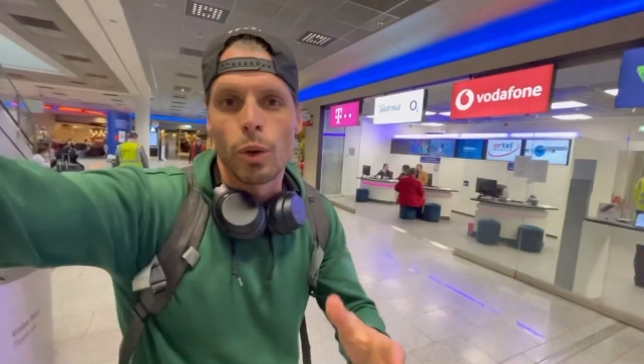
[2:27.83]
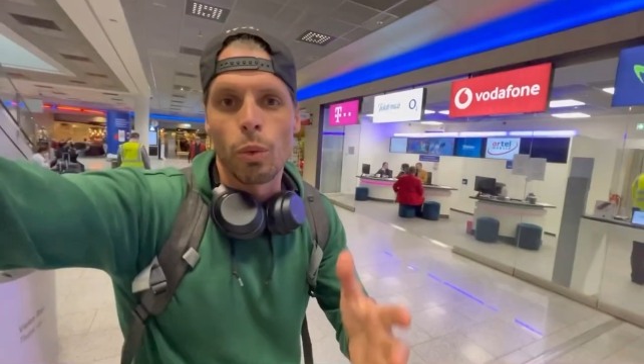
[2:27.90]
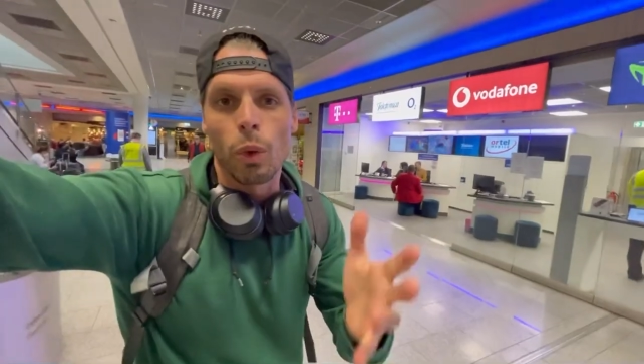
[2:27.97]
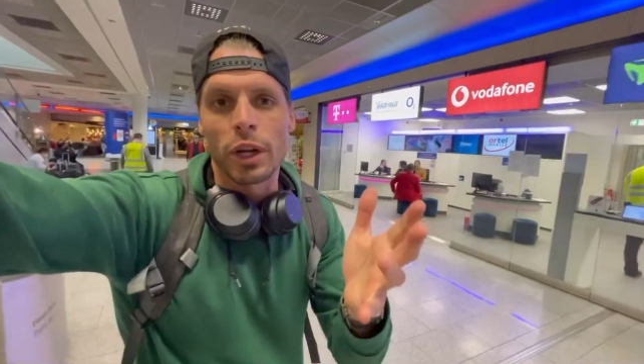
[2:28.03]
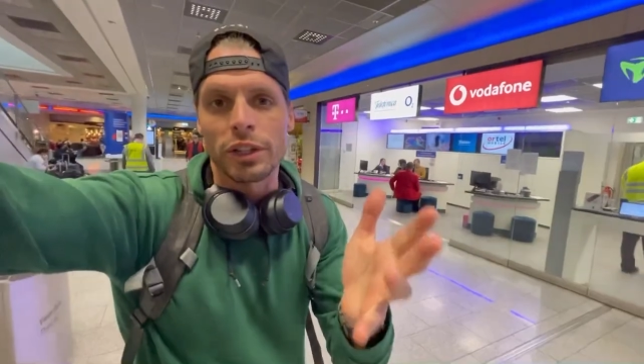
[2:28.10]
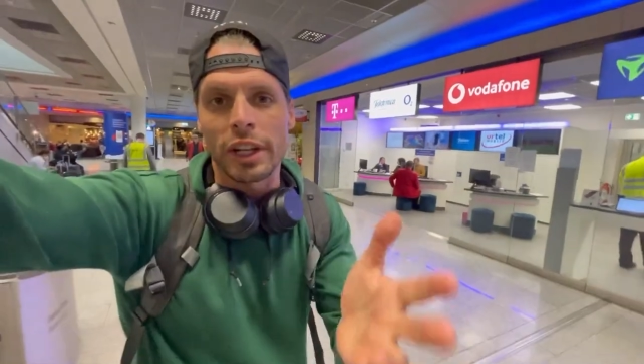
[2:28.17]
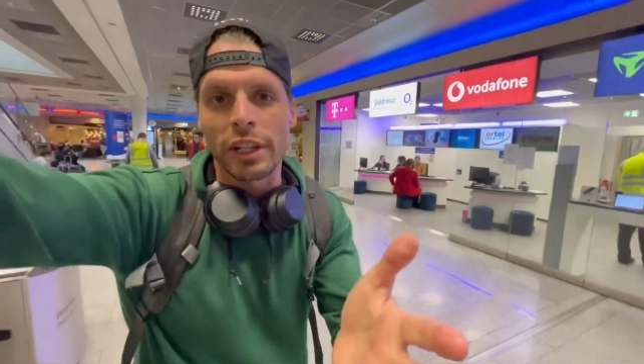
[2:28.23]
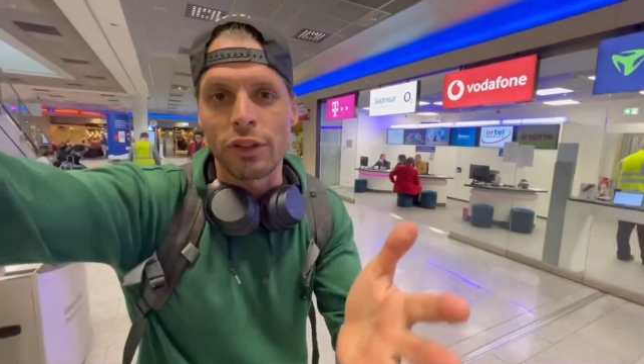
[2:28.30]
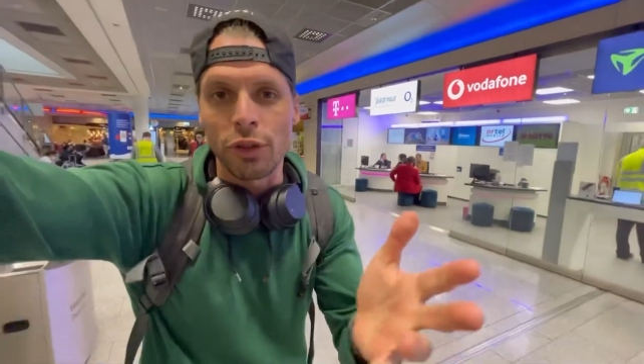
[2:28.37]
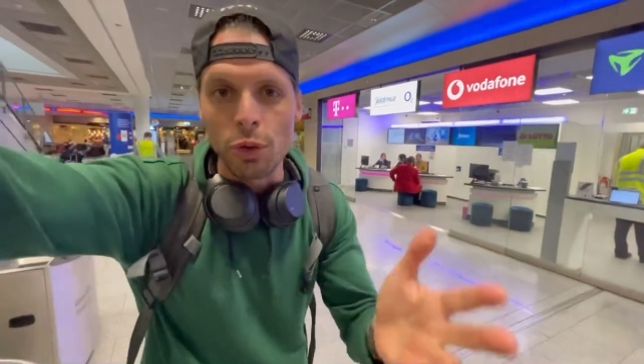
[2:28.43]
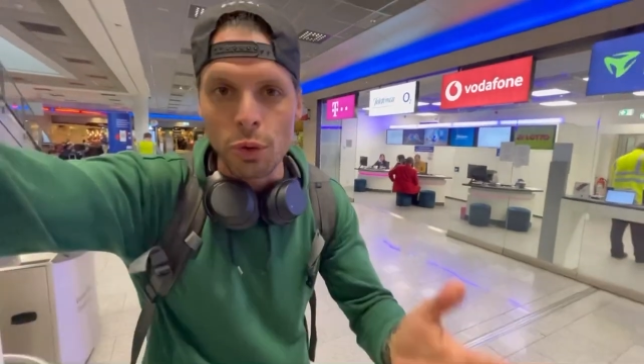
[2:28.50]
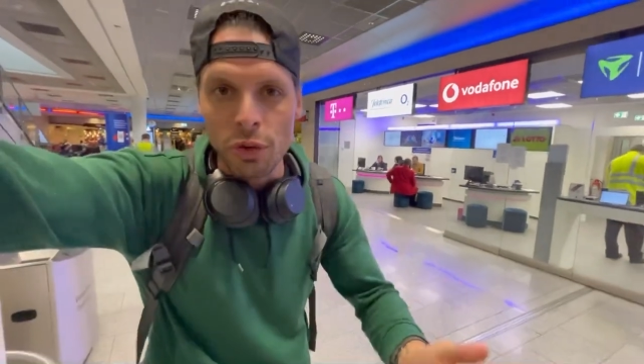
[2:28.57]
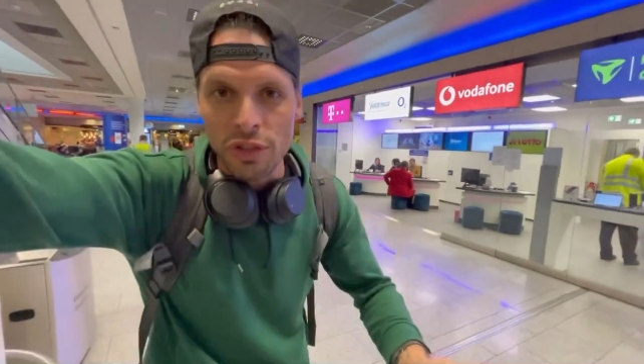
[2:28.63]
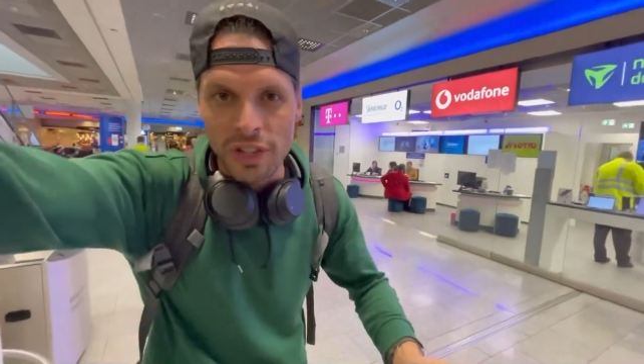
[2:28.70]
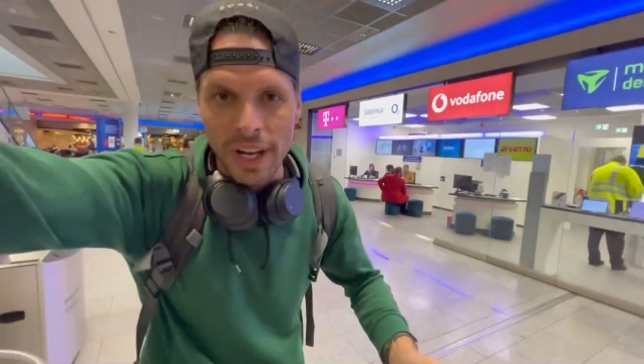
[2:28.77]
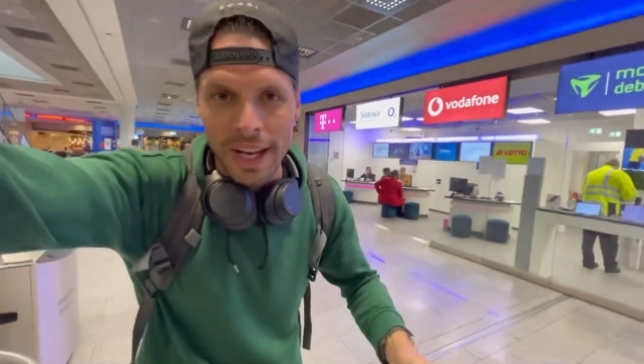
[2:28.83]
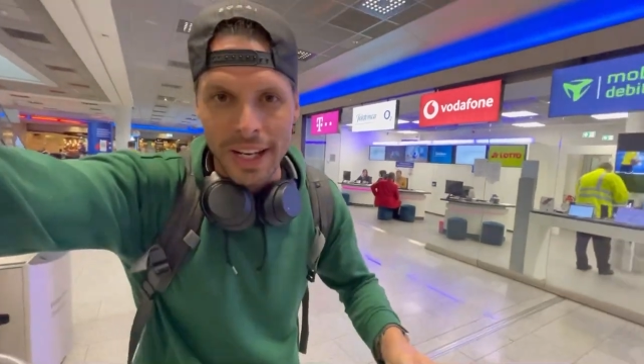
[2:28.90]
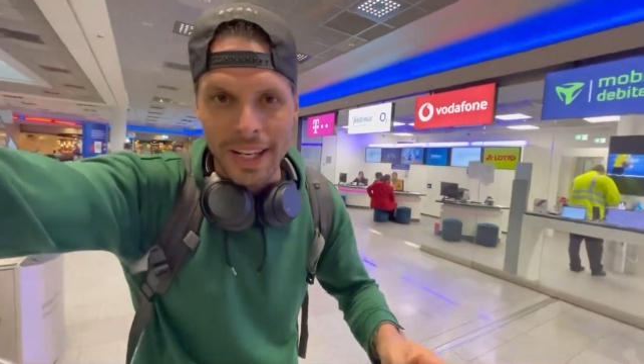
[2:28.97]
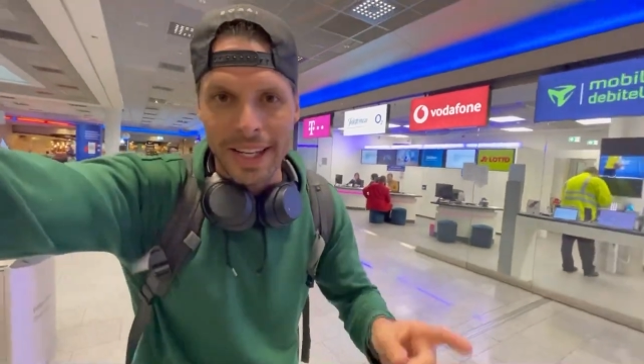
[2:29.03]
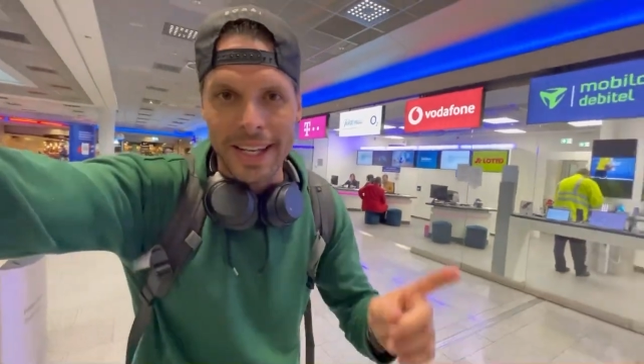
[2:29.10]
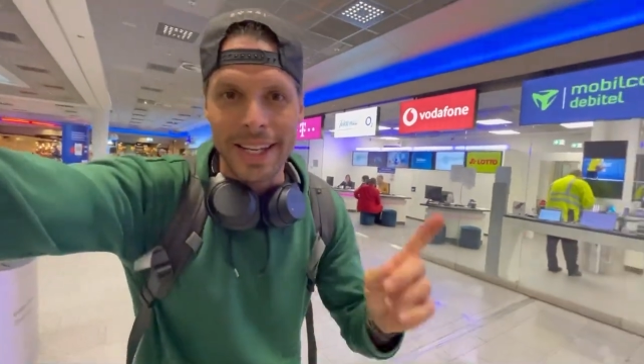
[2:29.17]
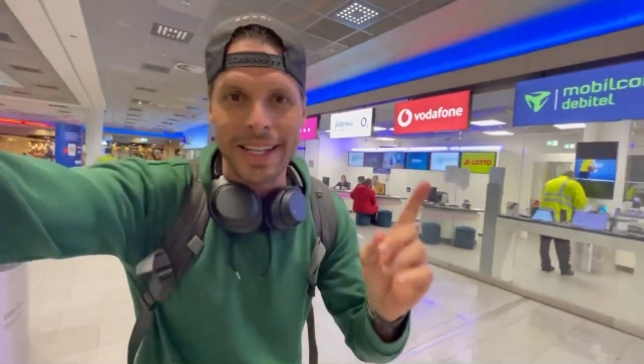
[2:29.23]
What they do
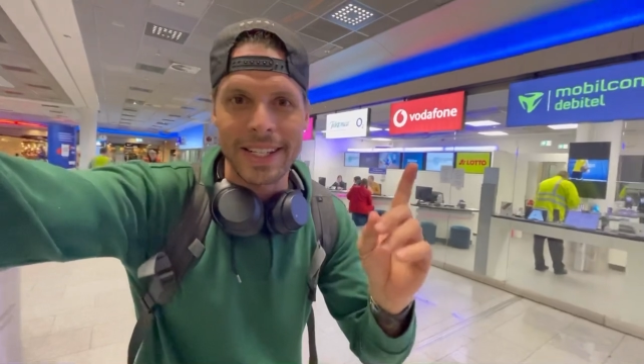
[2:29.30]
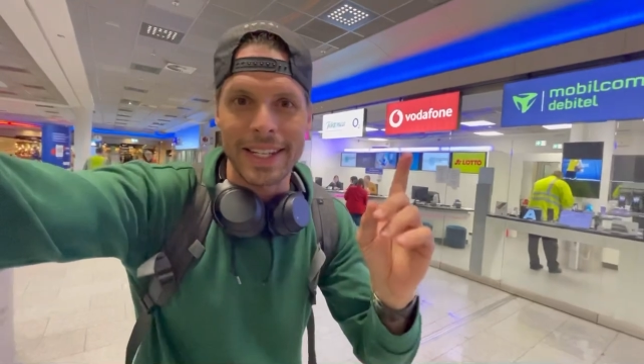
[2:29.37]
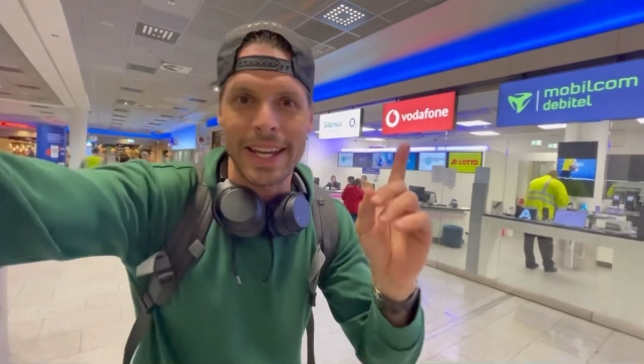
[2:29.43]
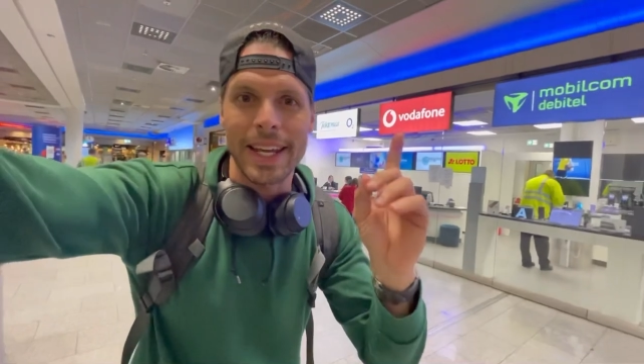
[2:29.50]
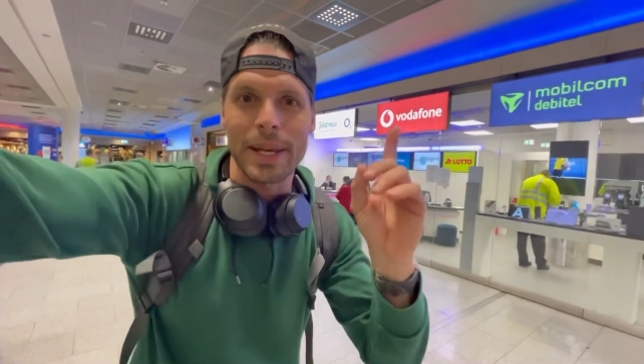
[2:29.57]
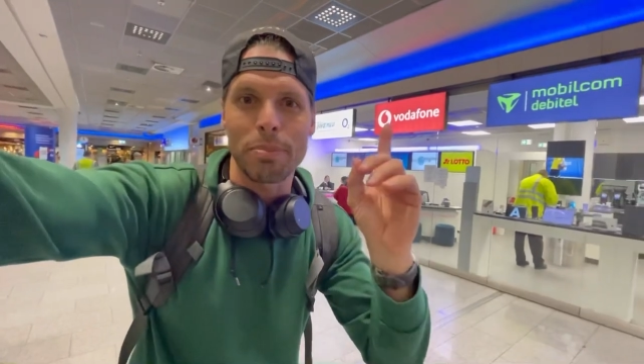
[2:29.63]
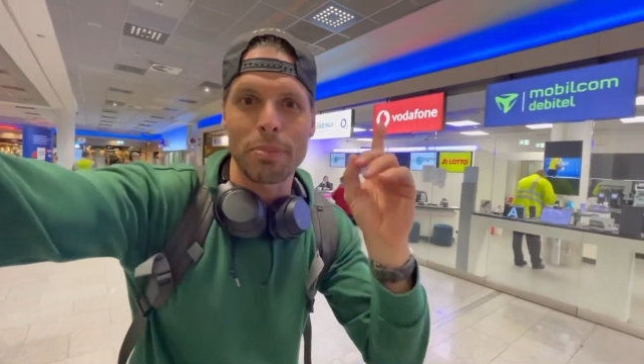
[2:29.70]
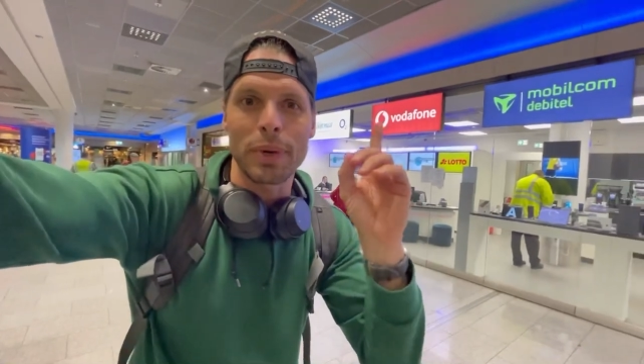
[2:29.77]
sell is a